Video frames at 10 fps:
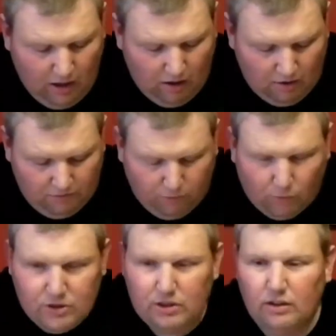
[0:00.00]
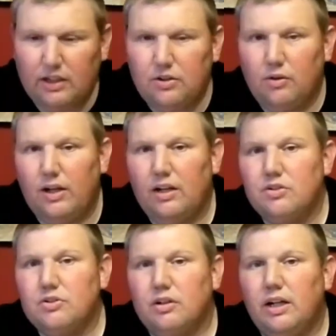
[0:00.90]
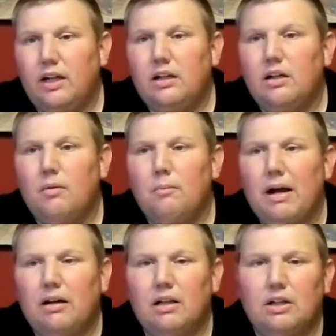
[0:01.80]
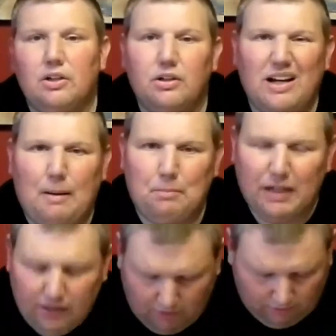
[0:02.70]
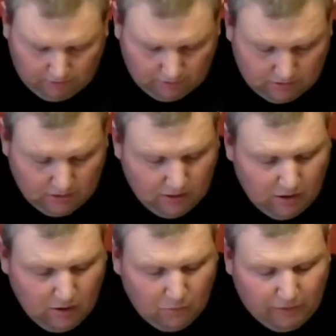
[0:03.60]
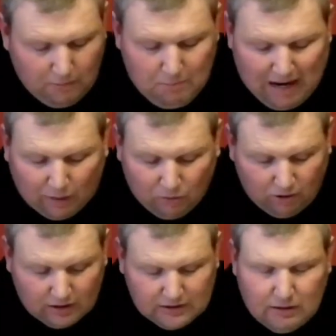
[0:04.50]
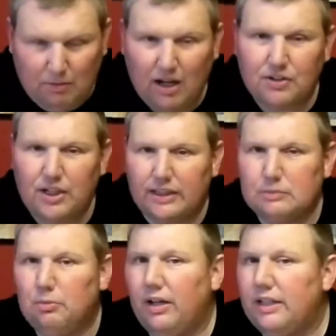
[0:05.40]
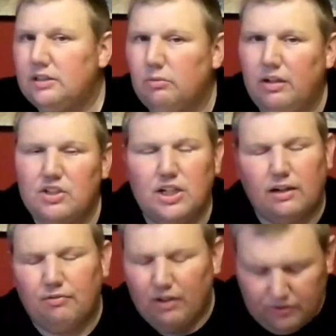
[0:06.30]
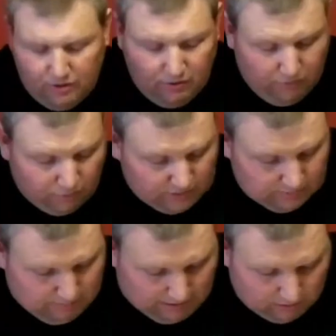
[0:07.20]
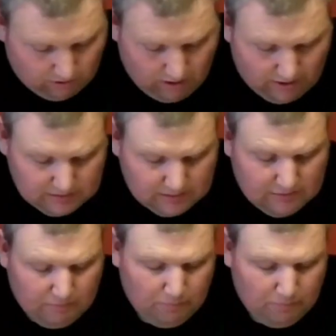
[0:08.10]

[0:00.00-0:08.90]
Unfortunately, due to injury, Michael Elgin cannot be here. We had Matt Cross come out and take his place. We had Jacob Fatu versus Matt Cross.